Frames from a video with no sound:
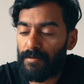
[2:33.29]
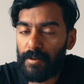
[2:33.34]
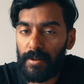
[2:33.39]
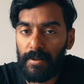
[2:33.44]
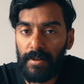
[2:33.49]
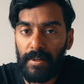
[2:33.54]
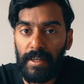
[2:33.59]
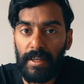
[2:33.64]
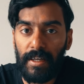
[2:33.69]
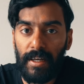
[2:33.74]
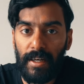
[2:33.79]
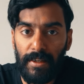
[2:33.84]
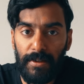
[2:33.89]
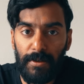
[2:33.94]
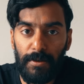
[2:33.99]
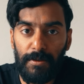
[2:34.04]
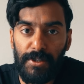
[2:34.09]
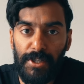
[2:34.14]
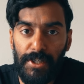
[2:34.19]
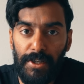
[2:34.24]
Feeling a
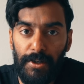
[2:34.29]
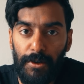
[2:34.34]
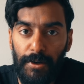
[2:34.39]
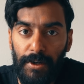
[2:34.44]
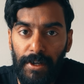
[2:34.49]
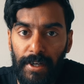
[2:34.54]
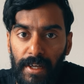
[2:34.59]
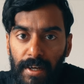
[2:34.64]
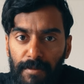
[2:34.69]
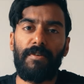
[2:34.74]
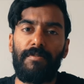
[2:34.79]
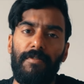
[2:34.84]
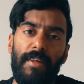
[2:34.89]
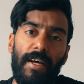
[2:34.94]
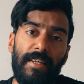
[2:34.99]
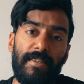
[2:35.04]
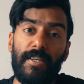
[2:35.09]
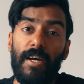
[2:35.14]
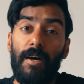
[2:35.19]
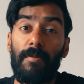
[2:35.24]
little jittery. If
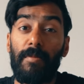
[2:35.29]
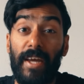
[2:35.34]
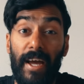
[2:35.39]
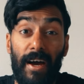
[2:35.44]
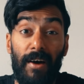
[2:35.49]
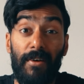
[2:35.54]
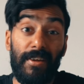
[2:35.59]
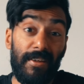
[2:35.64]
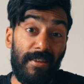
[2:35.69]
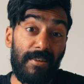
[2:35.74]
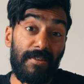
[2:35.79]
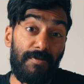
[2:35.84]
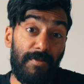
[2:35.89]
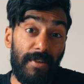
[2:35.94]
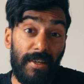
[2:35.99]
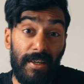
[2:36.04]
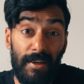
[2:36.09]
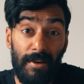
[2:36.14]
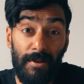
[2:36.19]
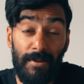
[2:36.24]
that's coming out in this
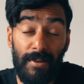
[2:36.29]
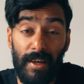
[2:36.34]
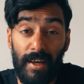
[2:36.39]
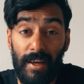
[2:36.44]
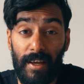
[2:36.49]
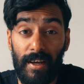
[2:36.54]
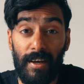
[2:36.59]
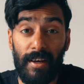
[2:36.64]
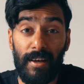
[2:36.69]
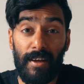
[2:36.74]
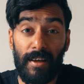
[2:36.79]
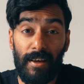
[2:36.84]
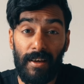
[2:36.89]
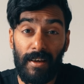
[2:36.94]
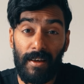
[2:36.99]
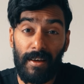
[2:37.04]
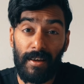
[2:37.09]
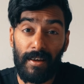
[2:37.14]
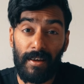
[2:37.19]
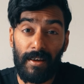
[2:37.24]
video, then...
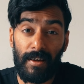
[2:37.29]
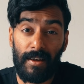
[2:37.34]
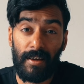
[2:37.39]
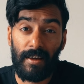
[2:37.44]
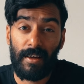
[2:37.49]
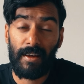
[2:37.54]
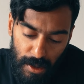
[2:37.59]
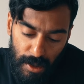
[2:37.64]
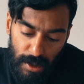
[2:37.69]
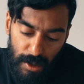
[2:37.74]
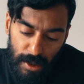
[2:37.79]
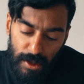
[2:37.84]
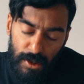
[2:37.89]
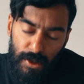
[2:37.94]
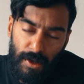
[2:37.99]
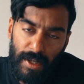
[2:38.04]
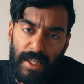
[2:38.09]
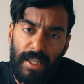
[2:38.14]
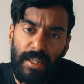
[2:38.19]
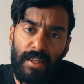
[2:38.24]

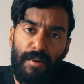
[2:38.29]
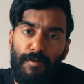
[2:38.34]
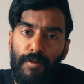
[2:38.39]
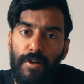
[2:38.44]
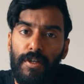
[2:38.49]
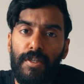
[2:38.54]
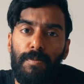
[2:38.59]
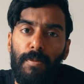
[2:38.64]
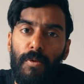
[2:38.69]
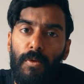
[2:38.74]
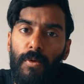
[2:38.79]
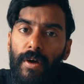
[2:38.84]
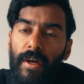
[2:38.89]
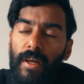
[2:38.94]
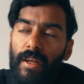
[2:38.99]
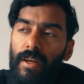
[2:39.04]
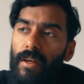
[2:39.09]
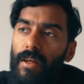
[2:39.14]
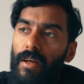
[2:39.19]
So I think the first point